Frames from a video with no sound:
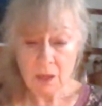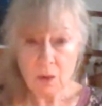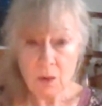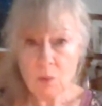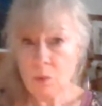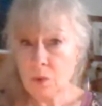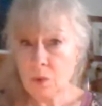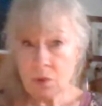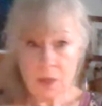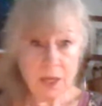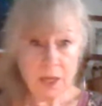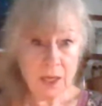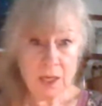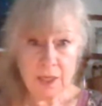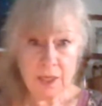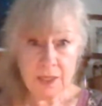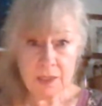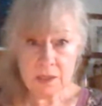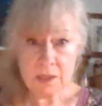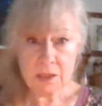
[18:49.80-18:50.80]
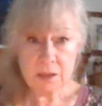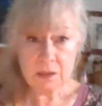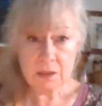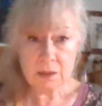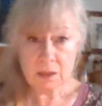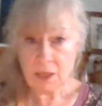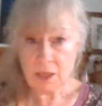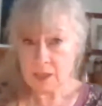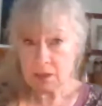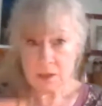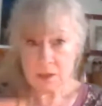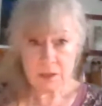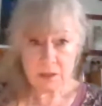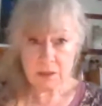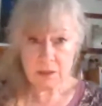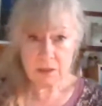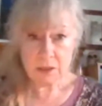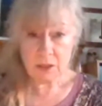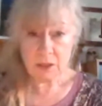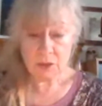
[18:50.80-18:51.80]
will get
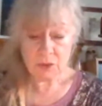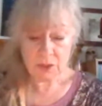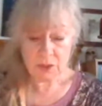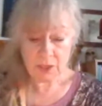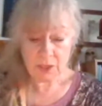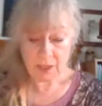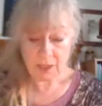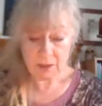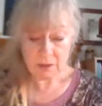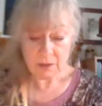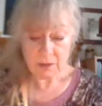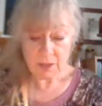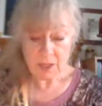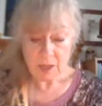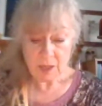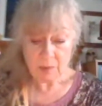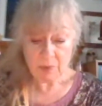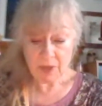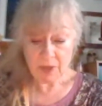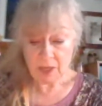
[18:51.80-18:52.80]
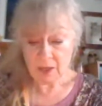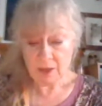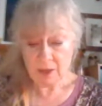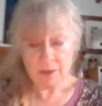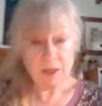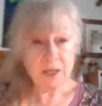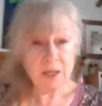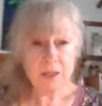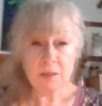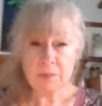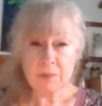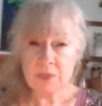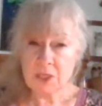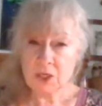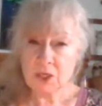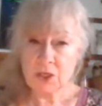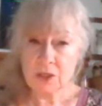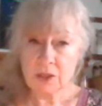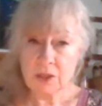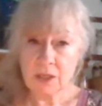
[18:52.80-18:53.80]
cleansed to use again. But yeah, and the little
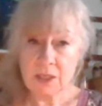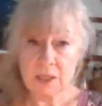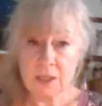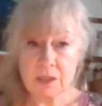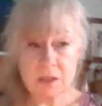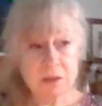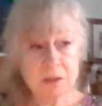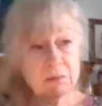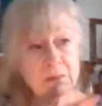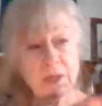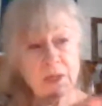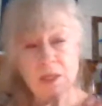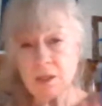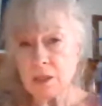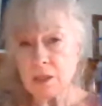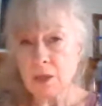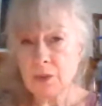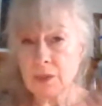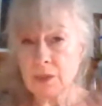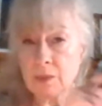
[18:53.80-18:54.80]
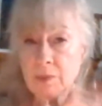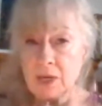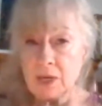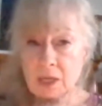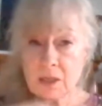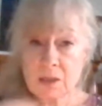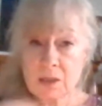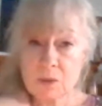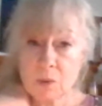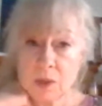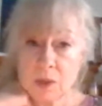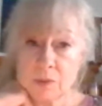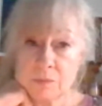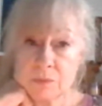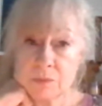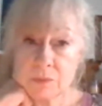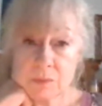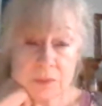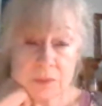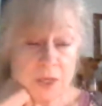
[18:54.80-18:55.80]
petition that I did, that'll go in the bag as well.
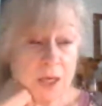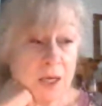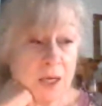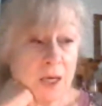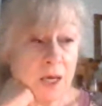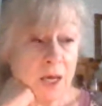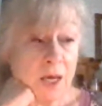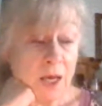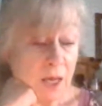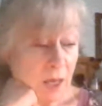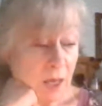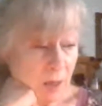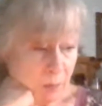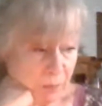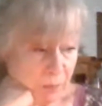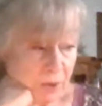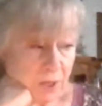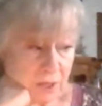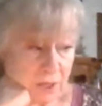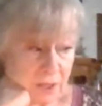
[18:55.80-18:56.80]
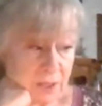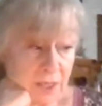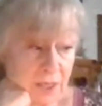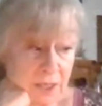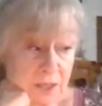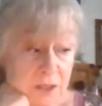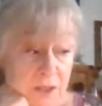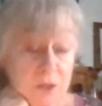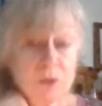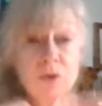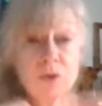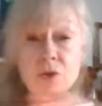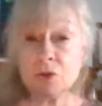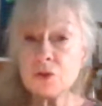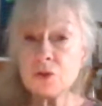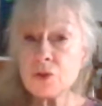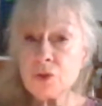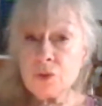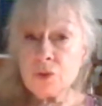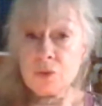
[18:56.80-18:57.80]
But as I said, you could
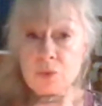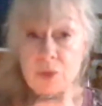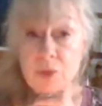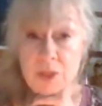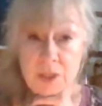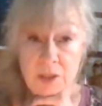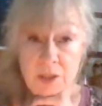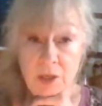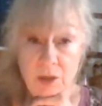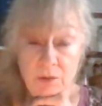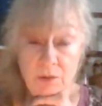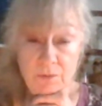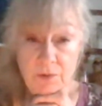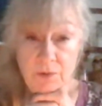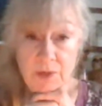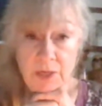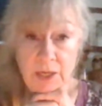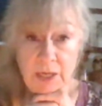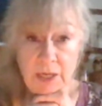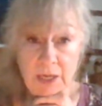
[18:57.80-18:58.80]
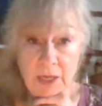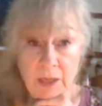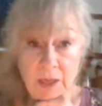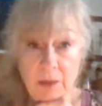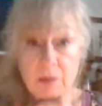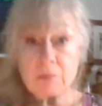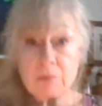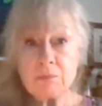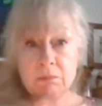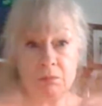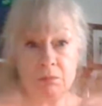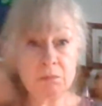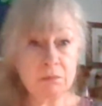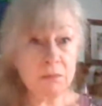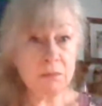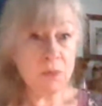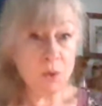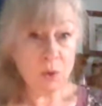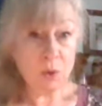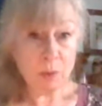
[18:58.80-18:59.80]
do this over a
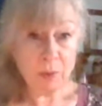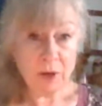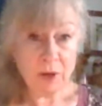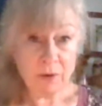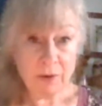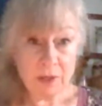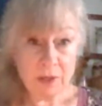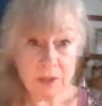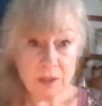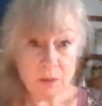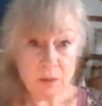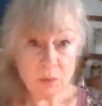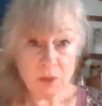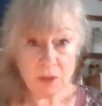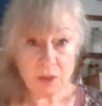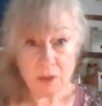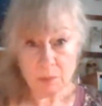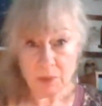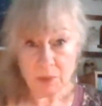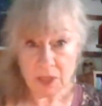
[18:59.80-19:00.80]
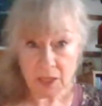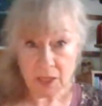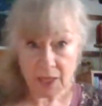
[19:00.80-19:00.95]
longer period with a pillar